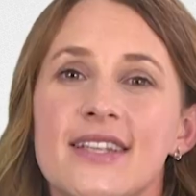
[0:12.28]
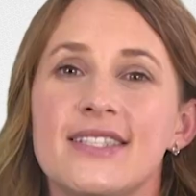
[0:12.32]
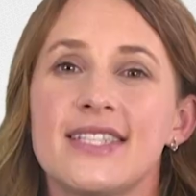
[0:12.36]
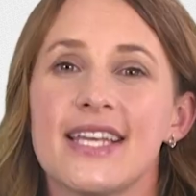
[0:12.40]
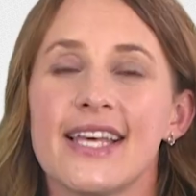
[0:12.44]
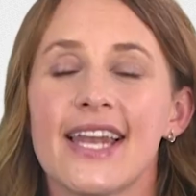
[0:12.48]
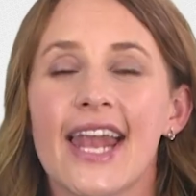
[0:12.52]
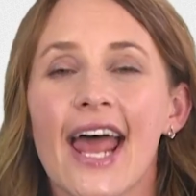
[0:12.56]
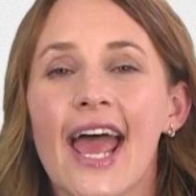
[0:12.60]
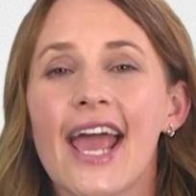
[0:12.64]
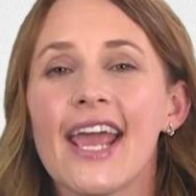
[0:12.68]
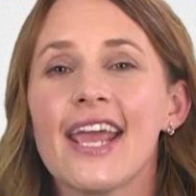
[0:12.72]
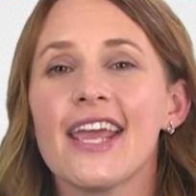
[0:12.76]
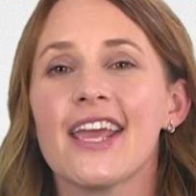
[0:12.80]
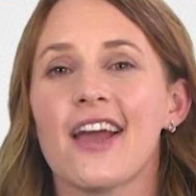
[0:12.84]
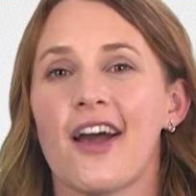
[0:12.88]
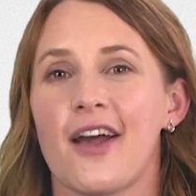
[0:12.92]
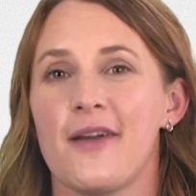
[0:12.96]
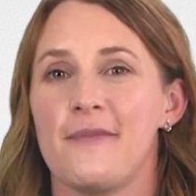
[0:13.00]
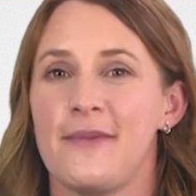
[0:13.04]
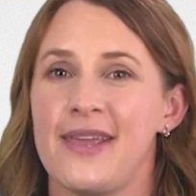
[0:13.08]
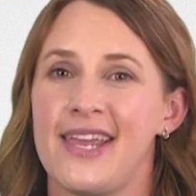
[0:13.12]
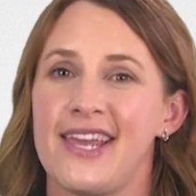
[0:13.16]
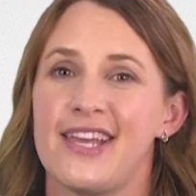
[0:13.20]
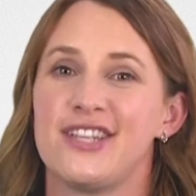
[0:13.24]
Today,
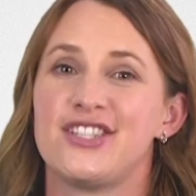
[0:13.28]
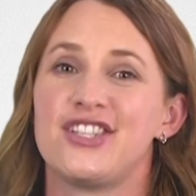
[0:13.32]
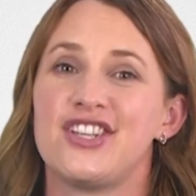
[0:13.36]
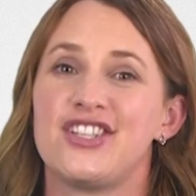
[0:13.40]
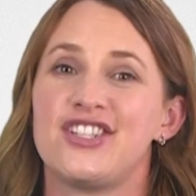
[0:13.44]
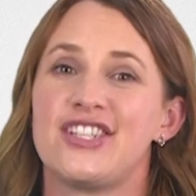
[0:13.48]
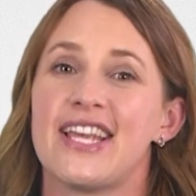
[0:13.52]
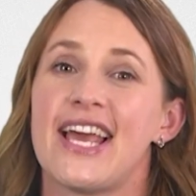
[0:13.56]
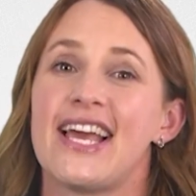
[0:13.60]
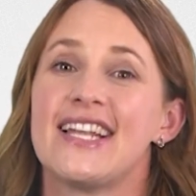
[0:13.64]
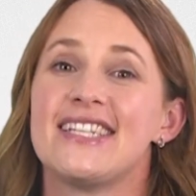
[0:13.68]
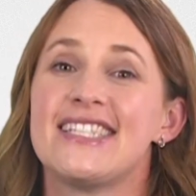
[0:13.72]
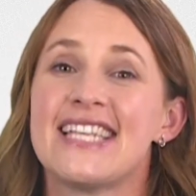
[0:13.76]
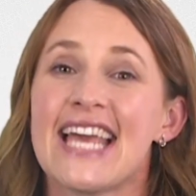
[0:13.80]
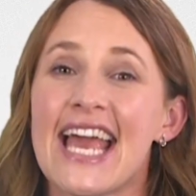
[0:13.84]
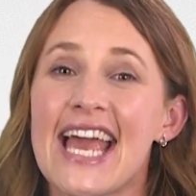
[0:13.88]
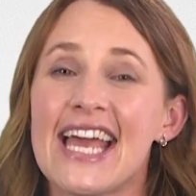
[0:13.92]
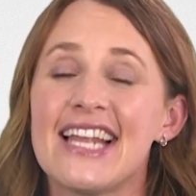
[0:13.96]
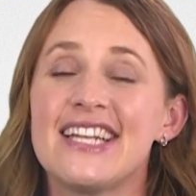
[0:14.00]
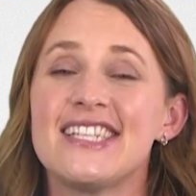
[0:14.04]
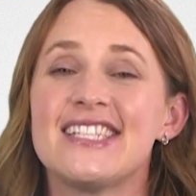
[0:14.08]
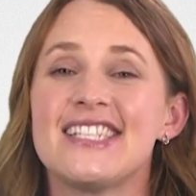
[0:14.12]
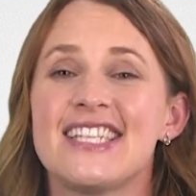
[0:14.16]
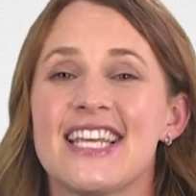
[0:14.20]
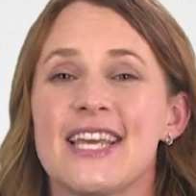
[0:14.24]
I'm here to share
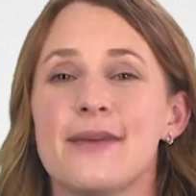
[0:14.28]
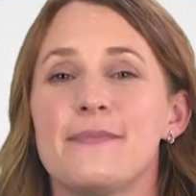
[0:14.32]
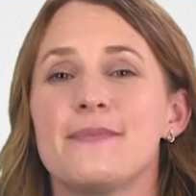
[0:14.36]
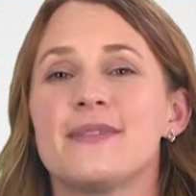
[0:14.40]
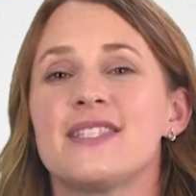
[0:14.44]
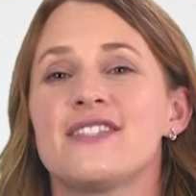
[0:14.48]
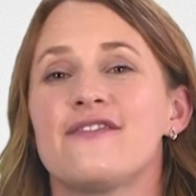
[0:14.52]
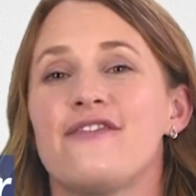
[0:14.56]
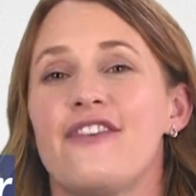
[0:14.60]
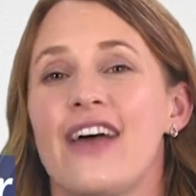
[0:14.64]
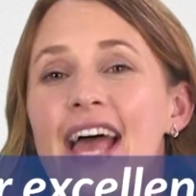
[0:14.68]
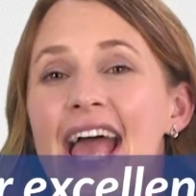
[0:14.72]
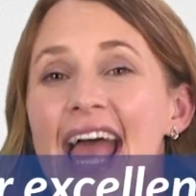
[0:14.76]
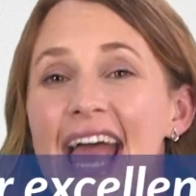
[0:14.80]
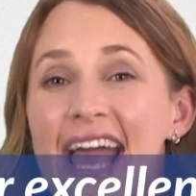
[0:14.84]
10 tips for